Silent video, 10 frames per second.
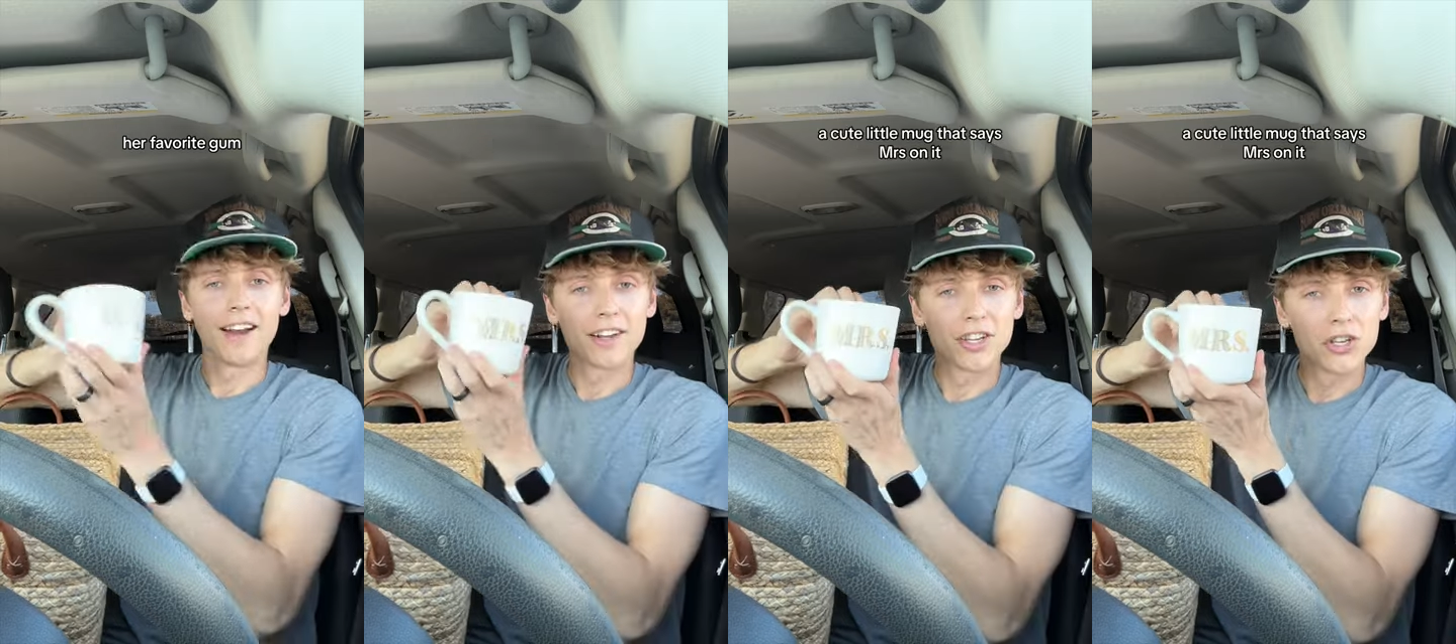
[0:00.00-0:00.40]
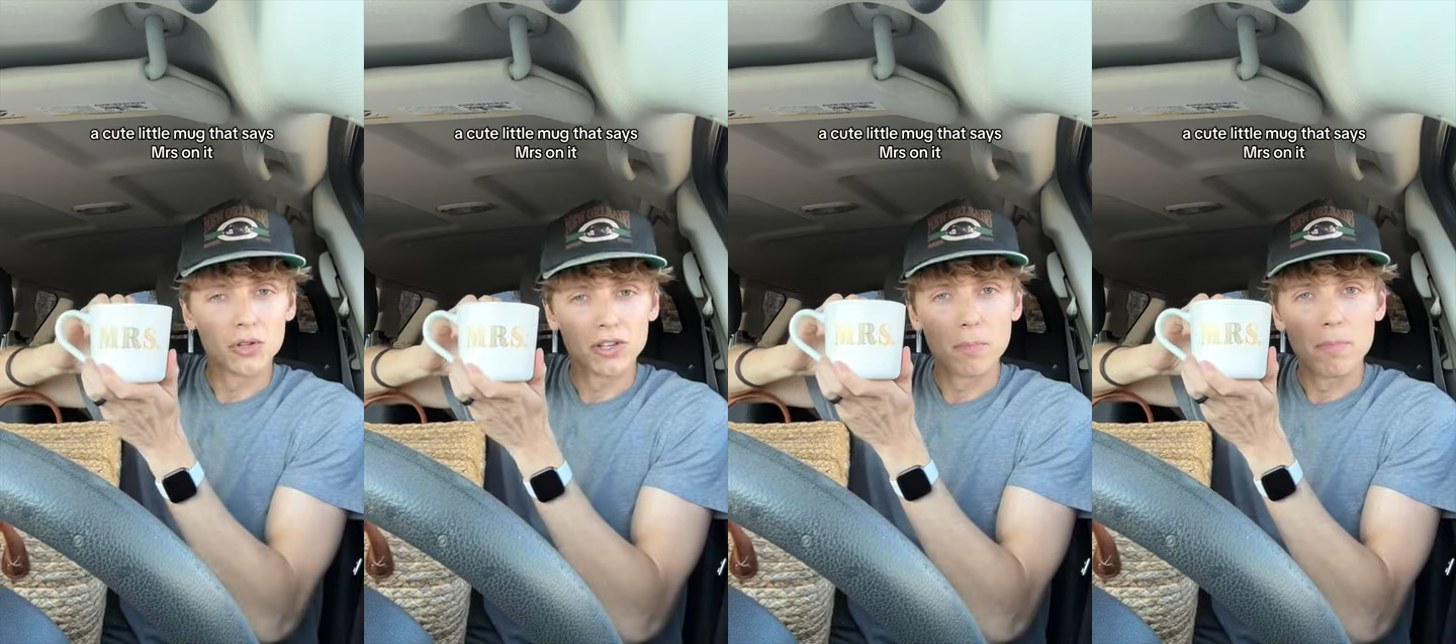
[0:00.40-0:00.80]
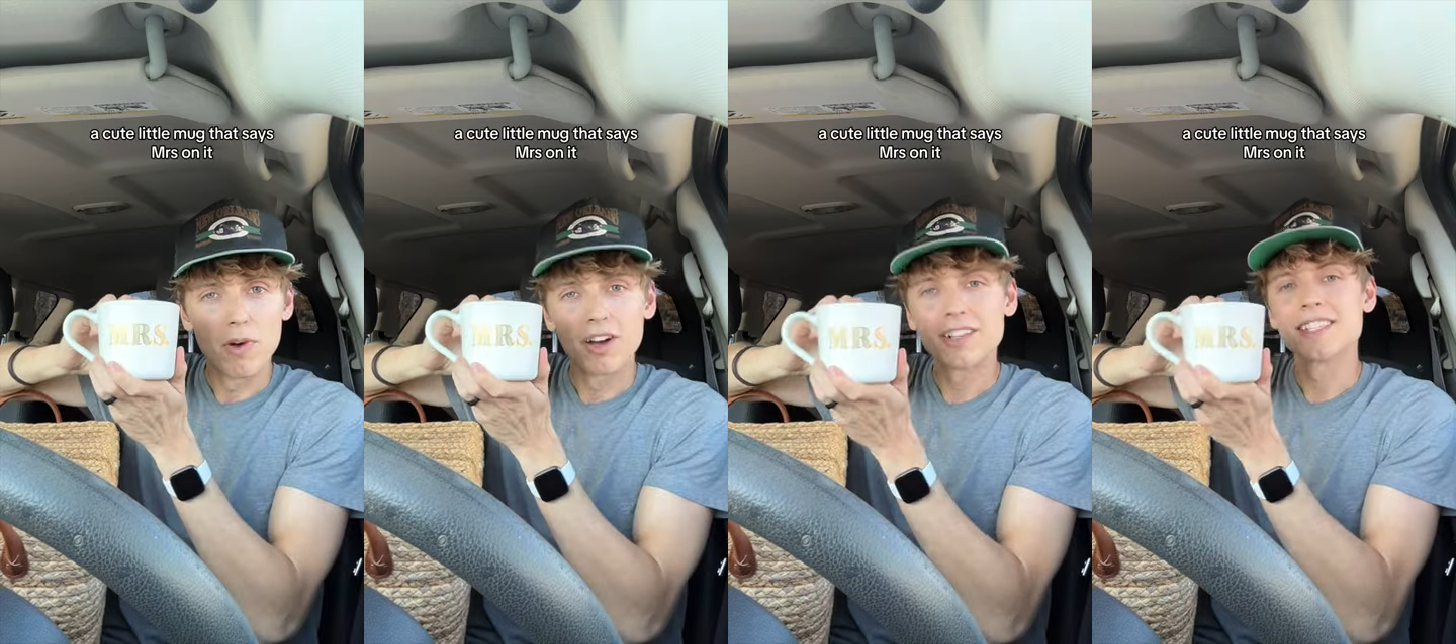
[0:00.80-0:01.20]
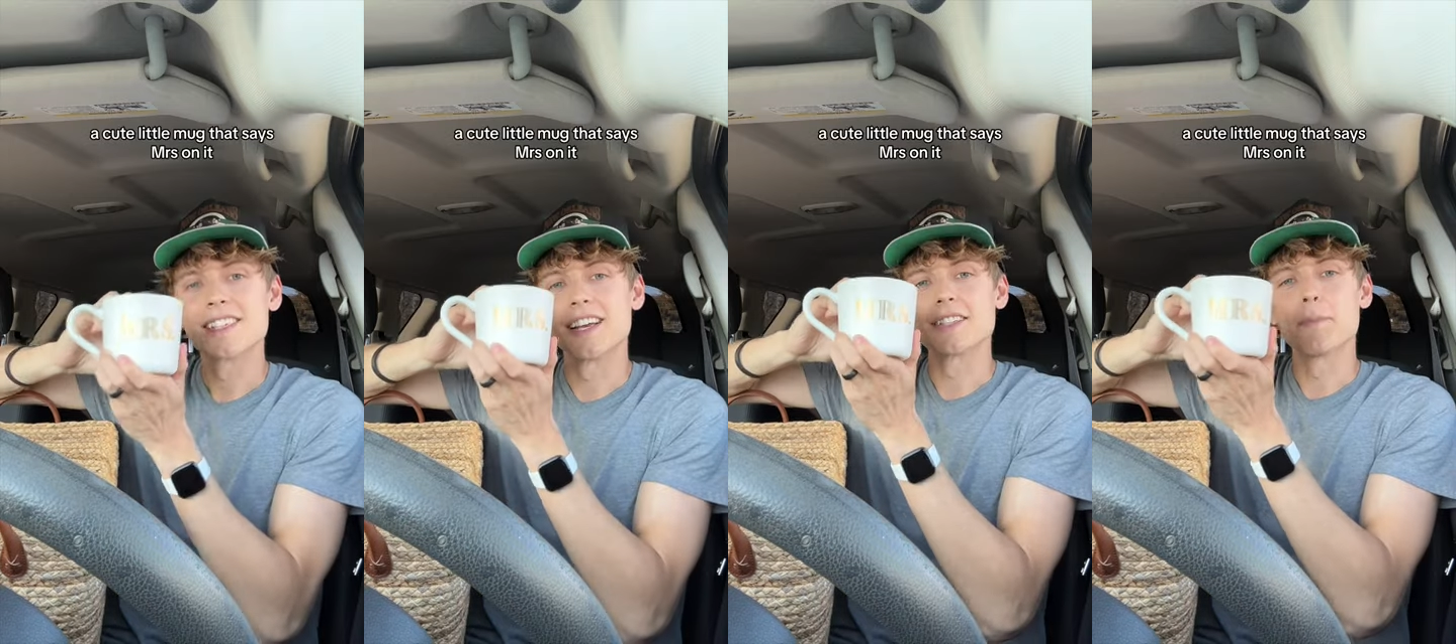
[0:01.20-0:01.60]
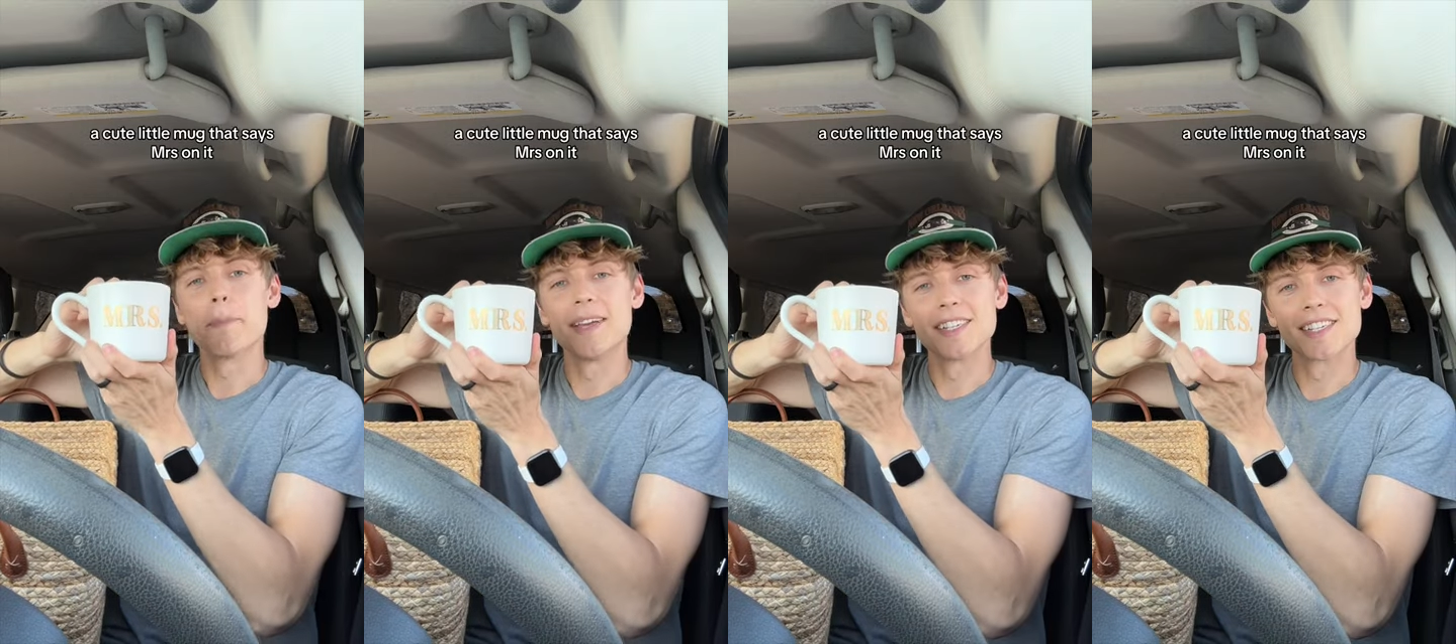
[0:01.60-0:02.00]
a cute little mug that says
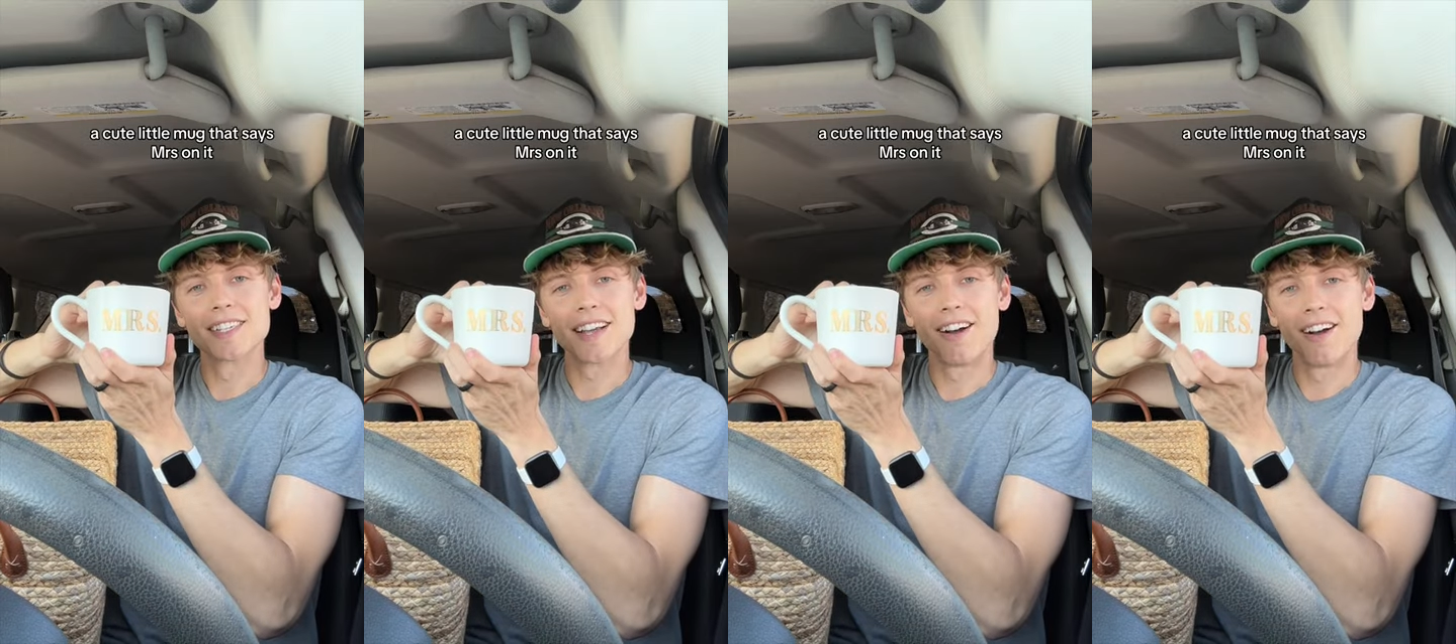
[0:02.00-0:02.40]
Mrs.